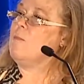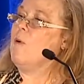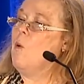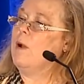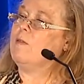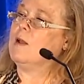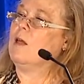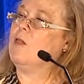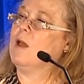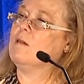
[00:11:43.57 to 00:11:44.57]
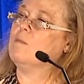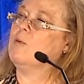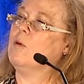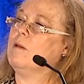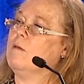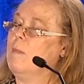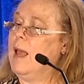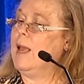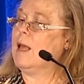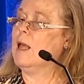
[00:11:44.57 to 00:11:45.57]
point that I think is important to
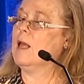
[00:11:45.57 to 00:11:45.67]
make